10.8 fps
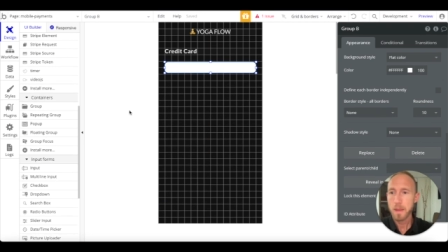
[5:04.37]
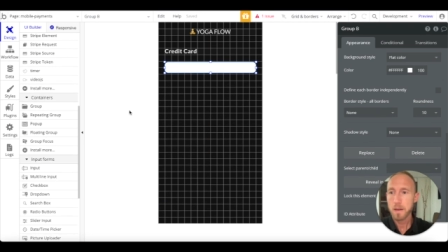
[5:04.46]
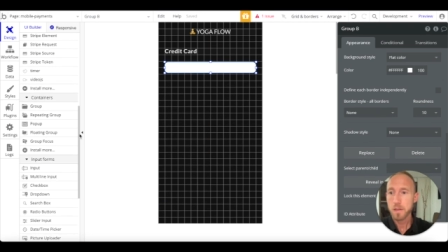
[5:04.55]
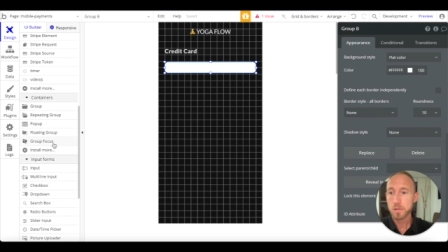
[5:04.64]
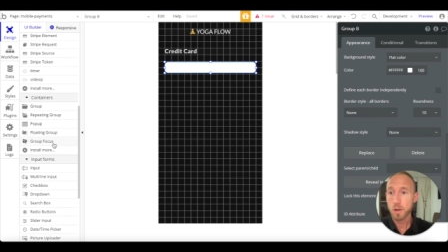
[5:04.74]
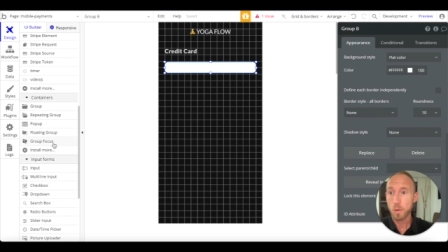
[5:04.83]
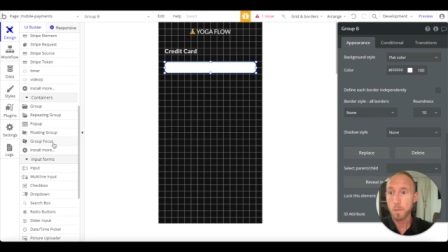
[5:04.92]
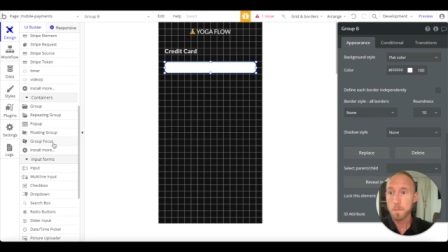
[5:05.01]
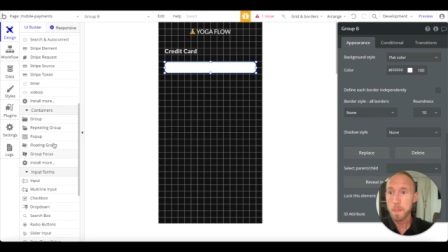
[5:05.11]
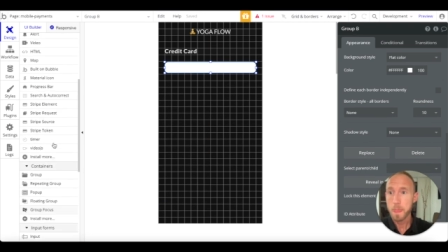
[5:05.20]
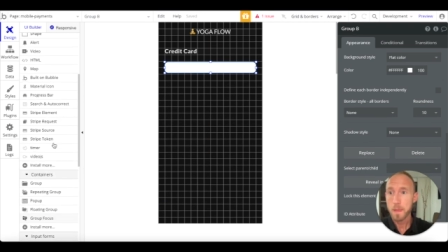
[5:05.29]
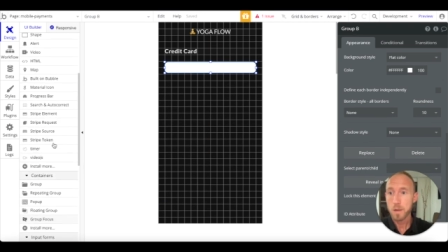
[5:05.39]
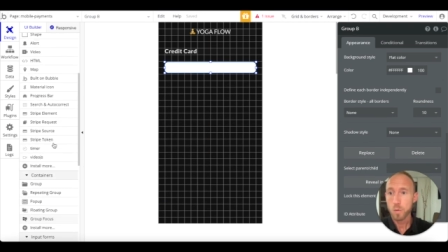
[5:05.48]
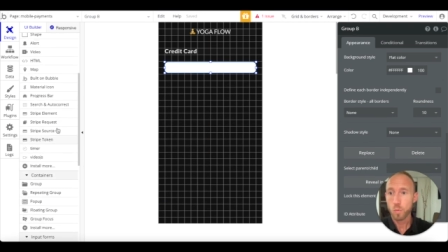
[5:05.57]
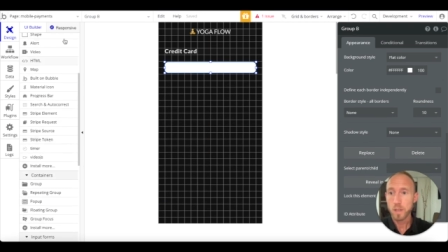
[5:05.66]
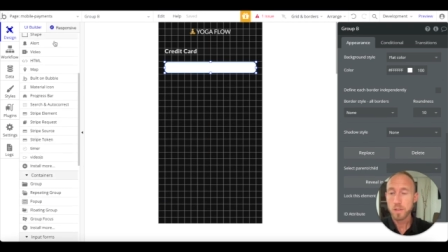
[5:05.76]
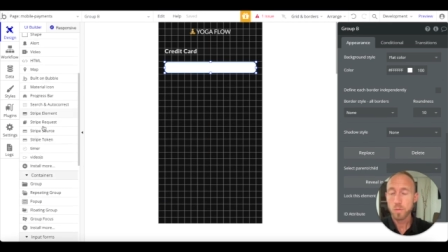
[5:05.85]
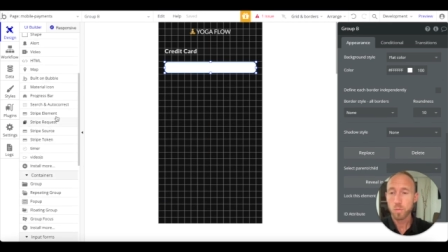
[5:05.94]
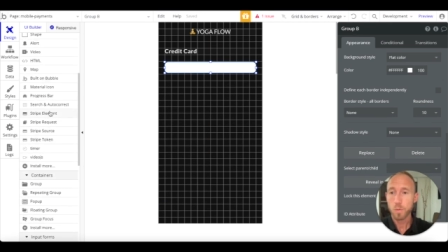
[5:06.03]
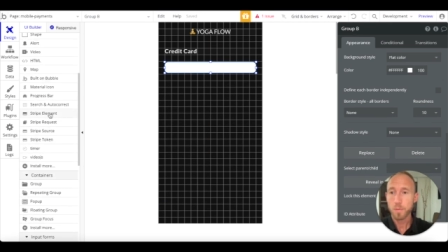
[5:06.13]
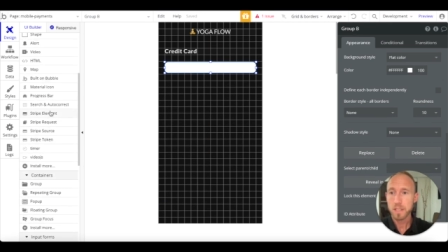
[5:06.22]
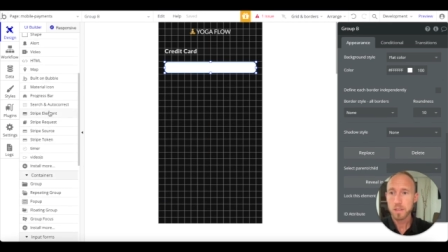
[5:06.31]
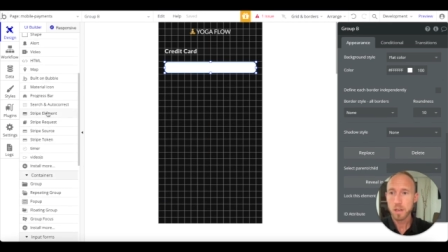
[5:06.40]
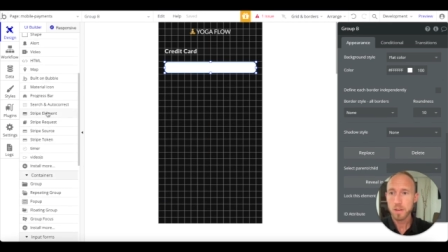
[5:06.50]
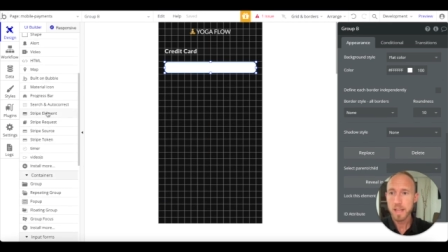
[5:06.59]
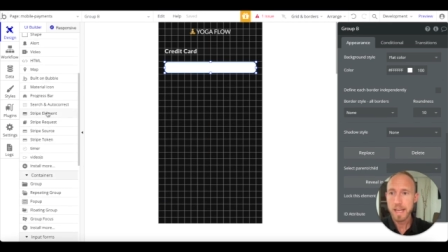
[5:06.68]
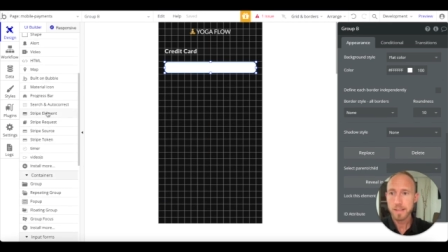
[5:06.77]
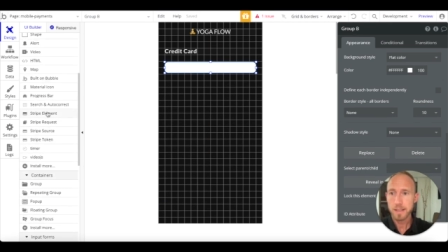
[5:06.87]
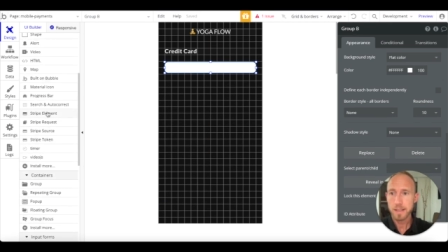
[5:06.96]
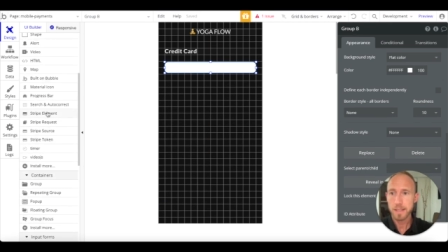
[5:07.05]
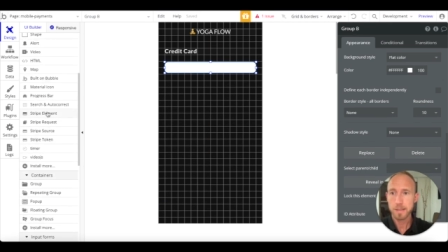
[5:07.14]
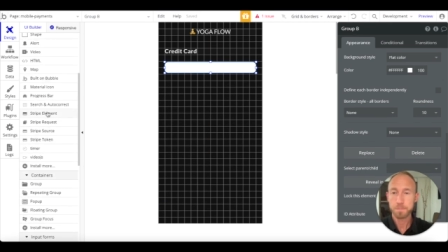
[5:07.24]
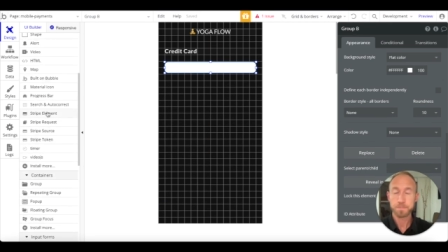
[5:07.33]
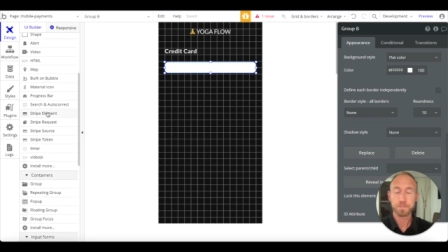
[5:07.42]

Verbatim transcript: so when, when we installed that um,